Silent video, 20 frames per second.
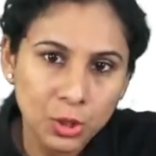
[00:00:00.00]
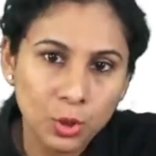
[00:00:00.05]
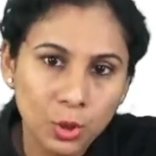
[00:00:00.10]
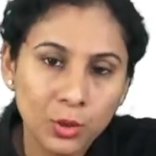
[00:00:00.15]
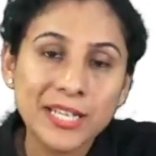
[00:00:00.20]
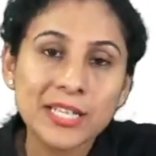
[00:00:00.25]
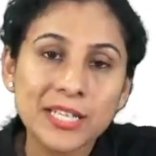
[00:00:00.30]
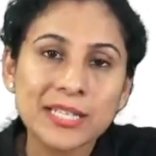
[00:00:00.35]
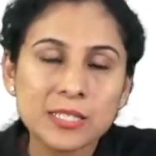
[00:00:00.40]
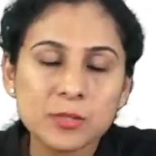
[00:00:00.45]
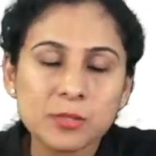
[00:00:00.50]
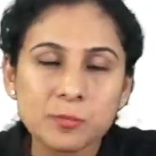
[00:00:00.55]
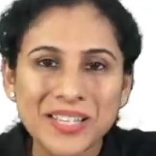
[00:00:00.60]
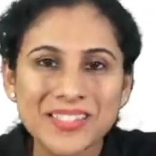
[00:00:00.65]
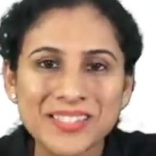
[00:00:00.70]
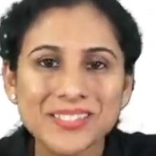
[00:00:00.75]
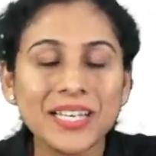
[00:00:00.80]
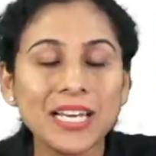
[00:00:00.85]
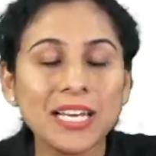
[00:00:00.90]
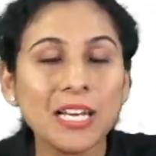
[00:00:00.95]
Okay, it is
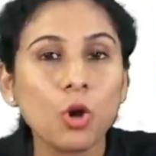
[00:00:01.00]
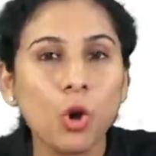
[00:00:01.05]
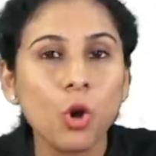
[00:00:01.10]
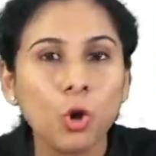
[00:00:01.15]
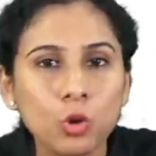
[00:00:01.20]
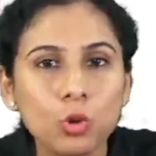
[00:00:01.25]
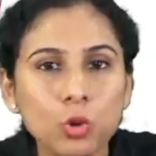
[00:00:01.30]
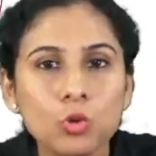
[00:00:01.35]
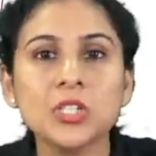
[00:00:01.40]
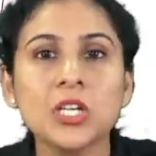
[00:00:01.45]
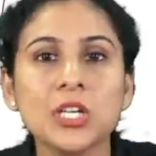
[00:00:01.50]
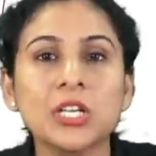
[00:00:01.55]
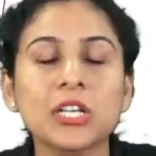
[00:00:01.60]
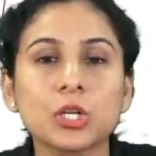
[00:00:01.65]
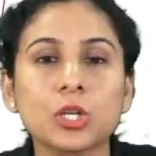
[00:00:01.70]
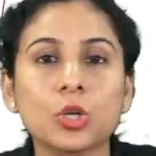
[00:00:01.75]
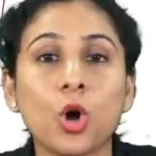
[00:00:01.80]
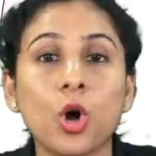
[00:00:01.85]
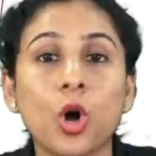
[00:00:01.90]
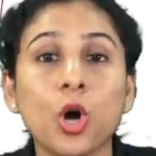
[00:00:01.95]
basically an occlusal
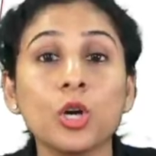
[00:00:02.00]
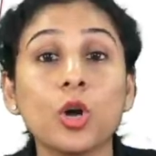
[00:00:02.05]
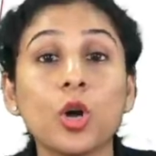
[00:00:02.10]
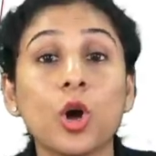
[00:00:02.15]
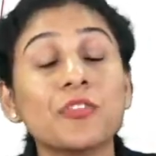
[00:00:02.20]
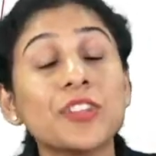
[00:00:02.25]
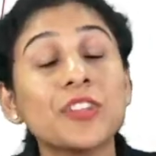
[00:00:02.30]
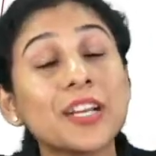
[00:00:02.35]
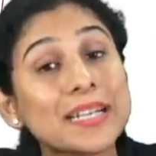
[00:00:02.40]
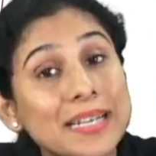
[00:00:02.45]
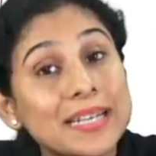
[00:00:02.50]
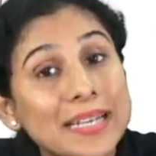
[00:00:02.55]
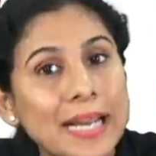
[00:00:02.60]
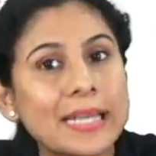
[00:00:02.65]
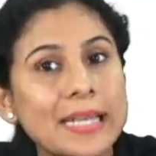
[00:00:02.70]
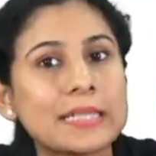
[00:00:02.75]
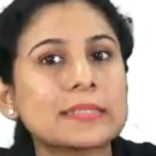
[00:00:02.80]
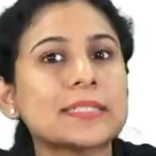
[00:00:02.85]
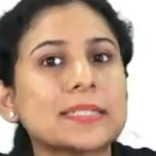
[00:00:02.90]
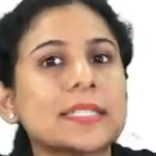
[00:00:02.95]
record of the
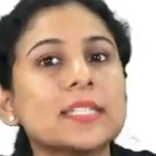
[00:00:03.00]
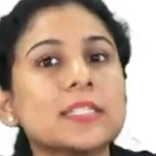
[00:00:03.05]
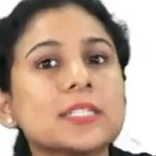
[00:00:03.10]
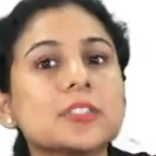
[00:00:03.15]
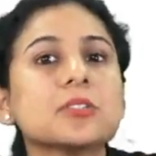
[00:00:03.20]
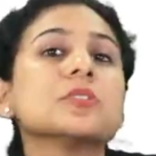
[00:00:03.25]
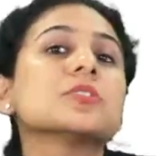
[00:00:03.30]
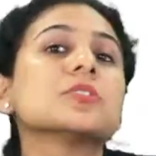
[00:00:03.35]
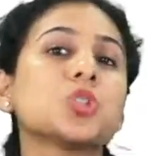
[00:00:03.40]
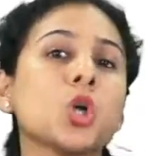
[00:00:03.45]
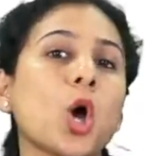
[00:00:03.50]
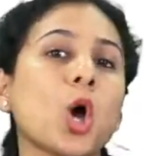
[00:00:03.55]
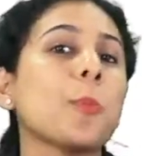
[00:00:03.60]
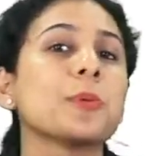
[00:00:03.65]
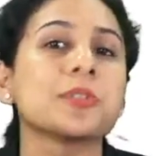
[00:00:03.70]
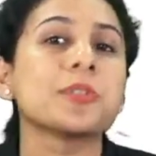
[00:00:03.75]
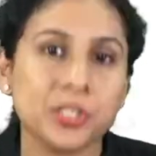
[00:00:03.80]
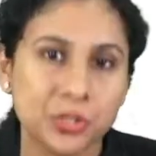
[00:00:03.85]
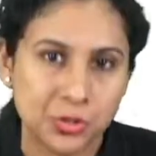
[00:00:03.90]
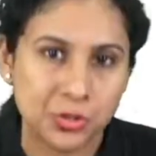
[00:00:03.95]
corrected jaw
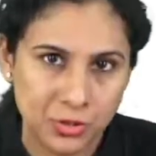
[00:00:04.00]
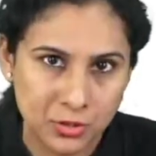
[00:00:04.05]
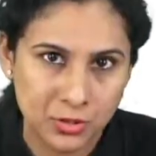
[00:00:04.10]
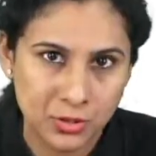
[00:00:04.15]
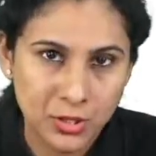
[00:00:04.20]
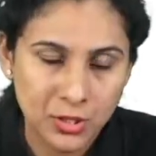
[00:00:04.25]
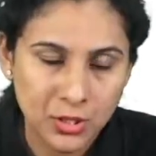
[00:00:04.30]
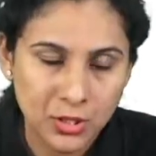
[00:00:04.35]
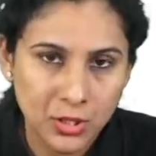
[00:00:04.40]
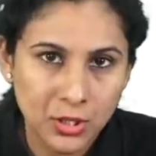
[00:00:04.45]
position.